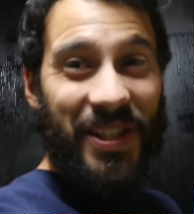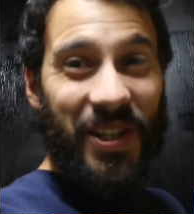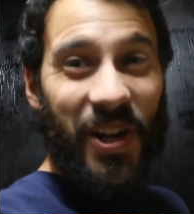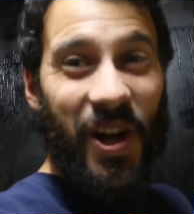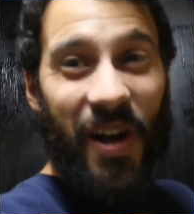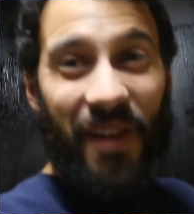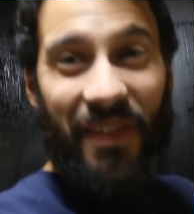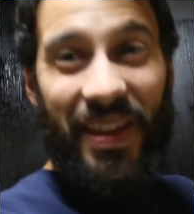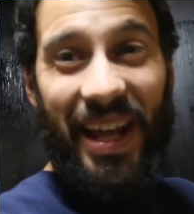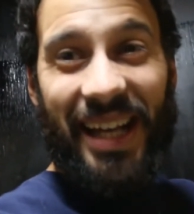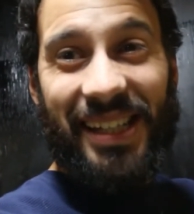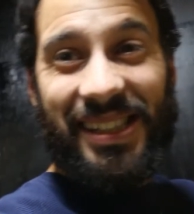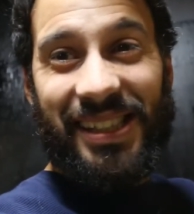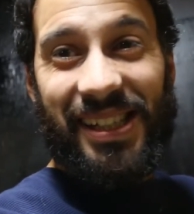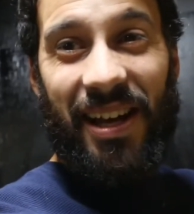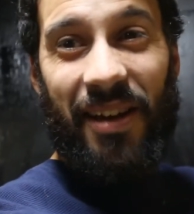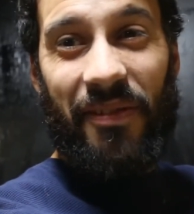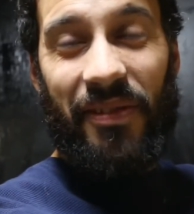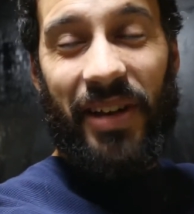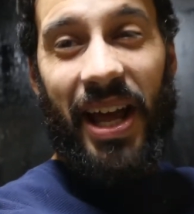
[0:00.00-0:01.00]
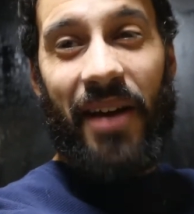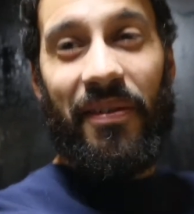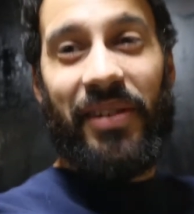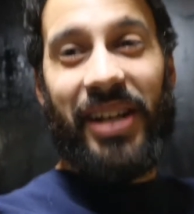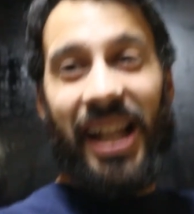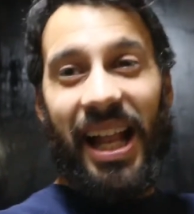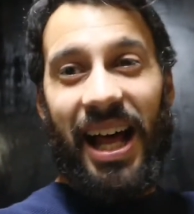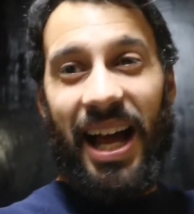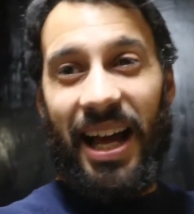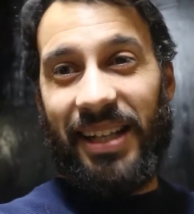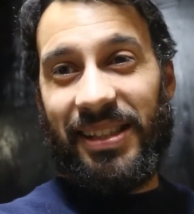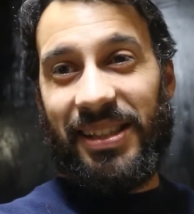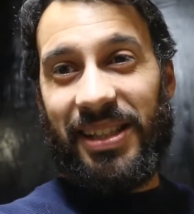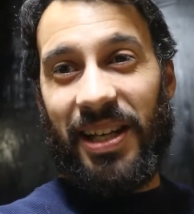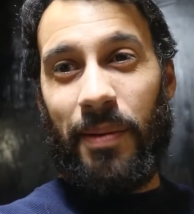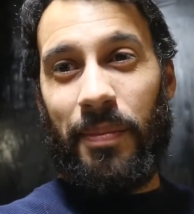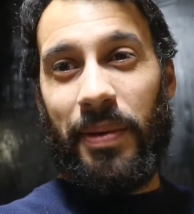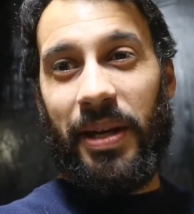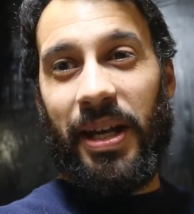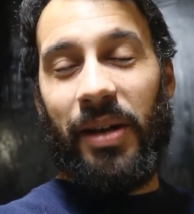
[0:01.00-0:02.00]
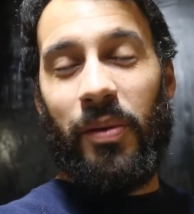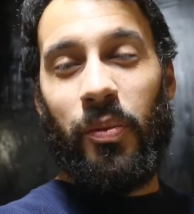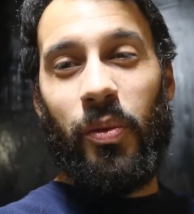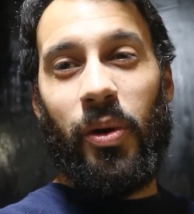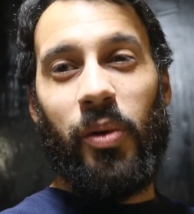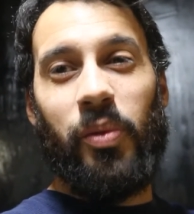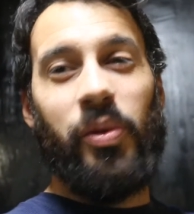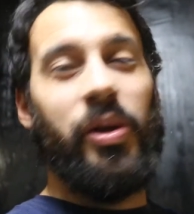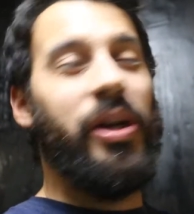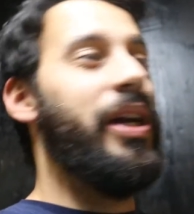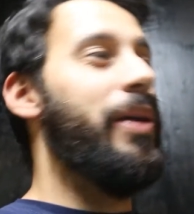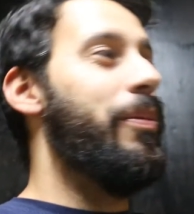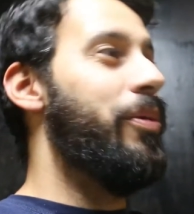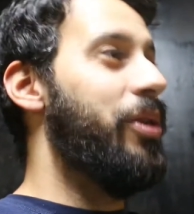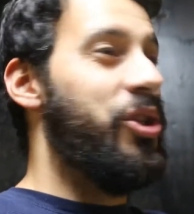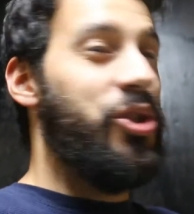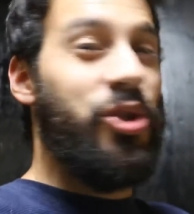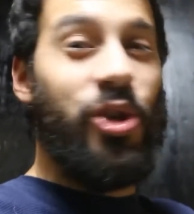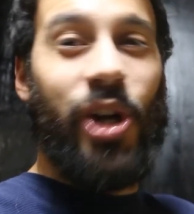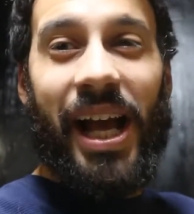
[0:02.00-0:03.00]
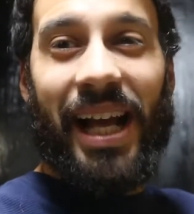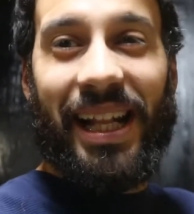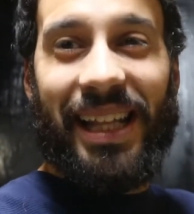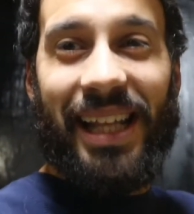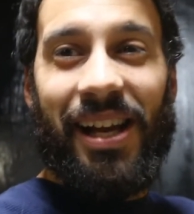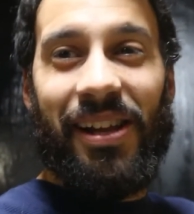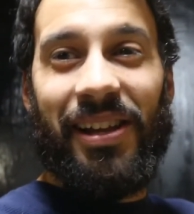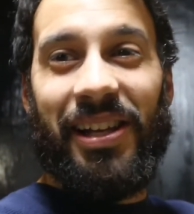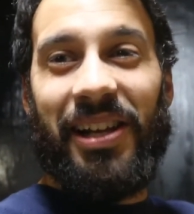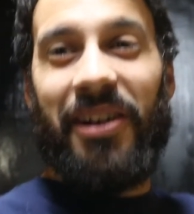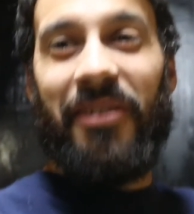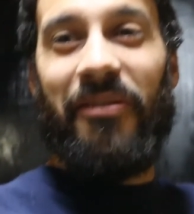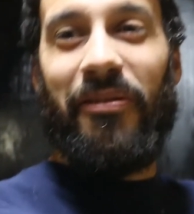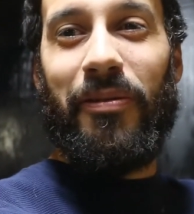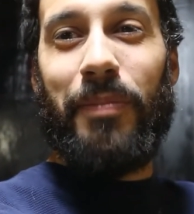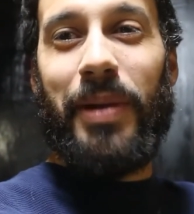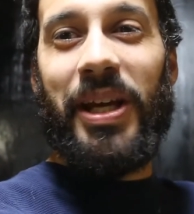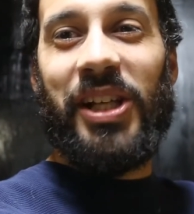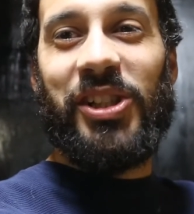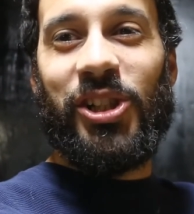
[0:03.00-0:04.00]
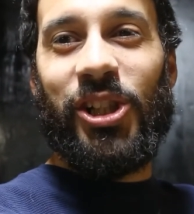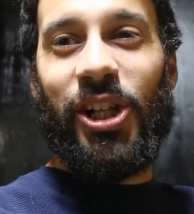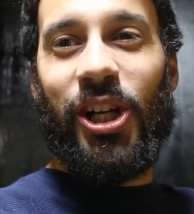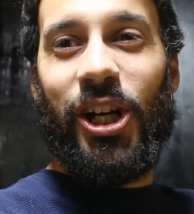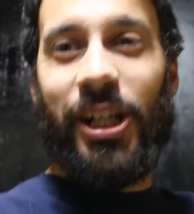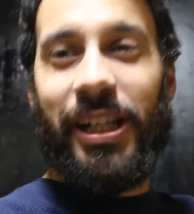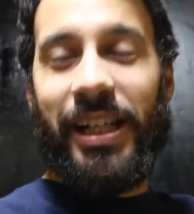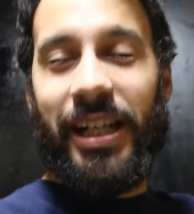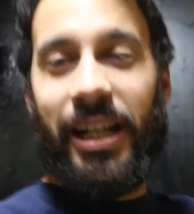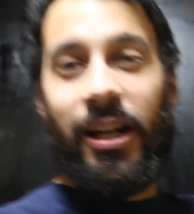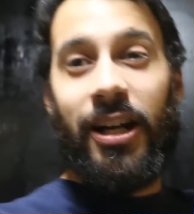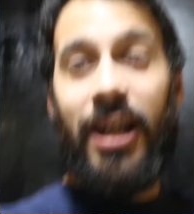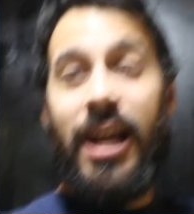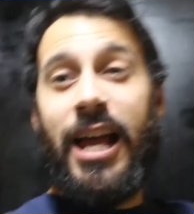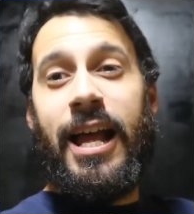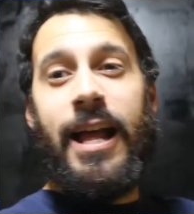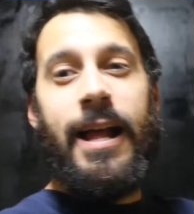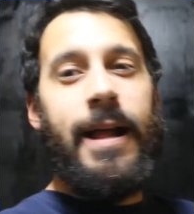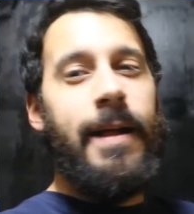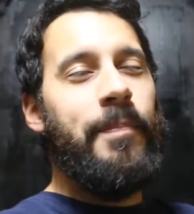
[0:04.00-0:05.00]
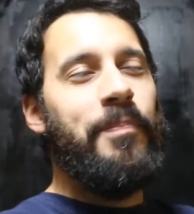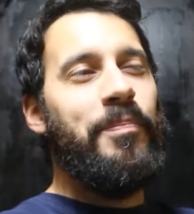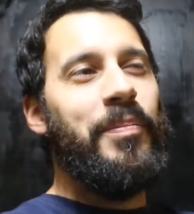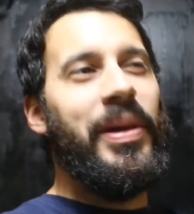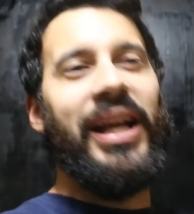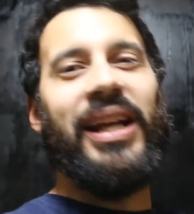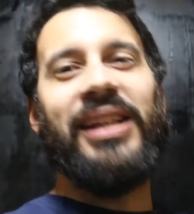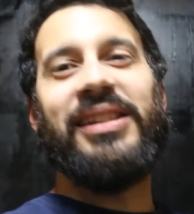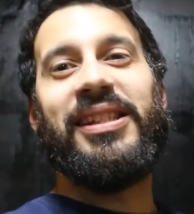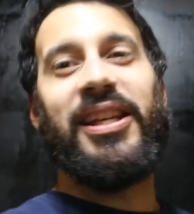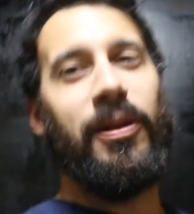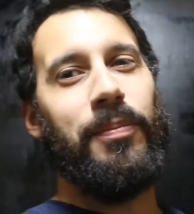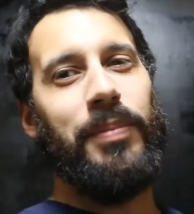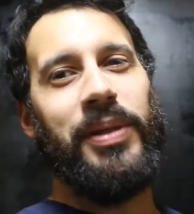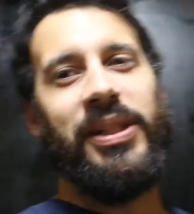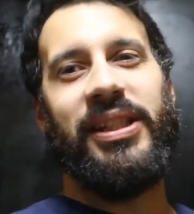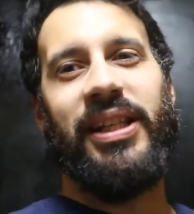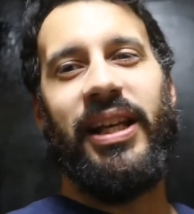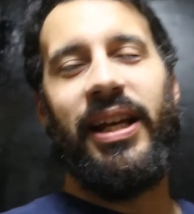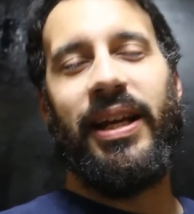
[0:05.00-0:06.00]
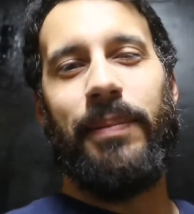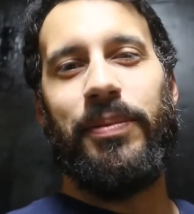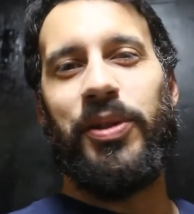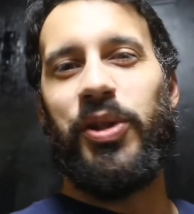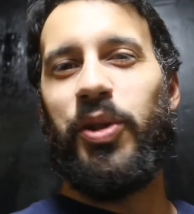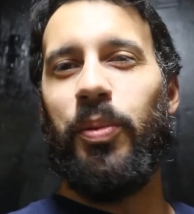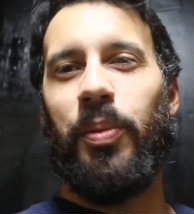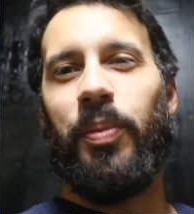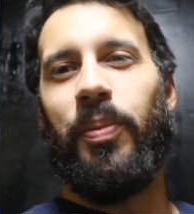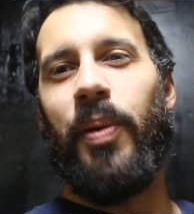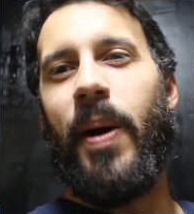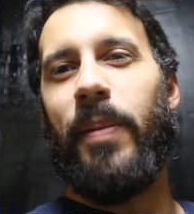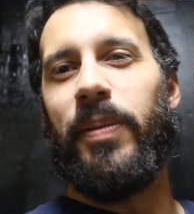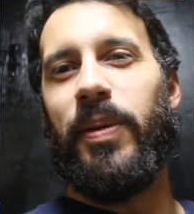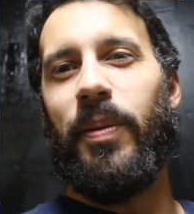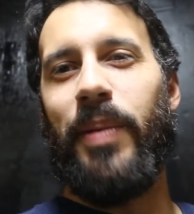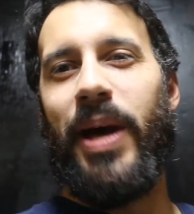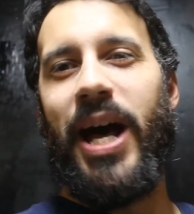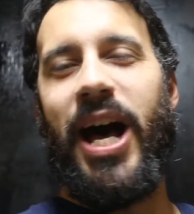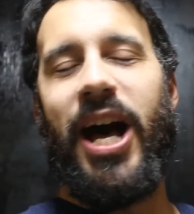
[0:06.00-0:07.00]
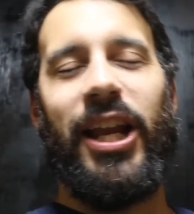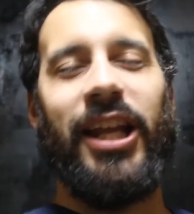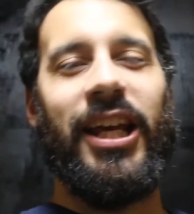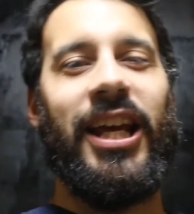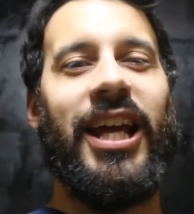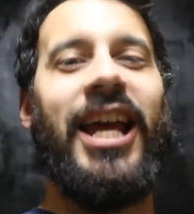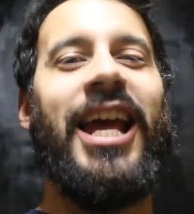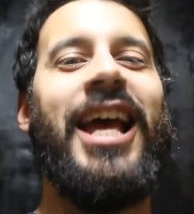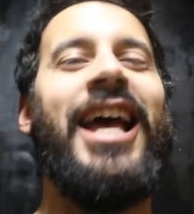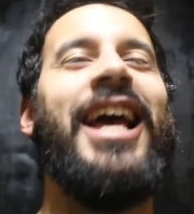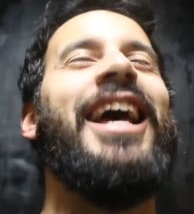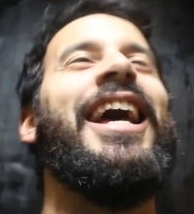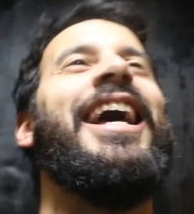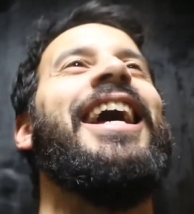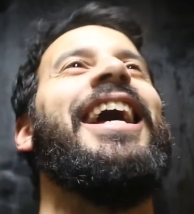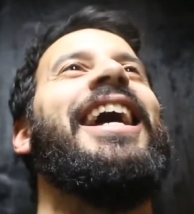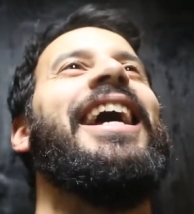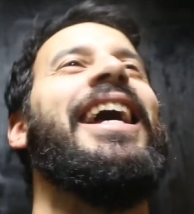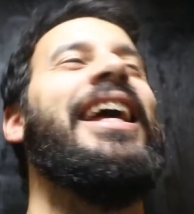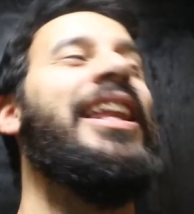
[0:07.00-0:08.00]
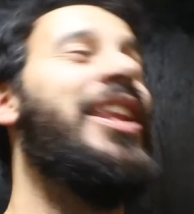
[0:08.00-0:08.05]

and all that stuff and having clients come in where we're able to track down their information on here. Man, it's gonna be sick. I'm super pumped about it. It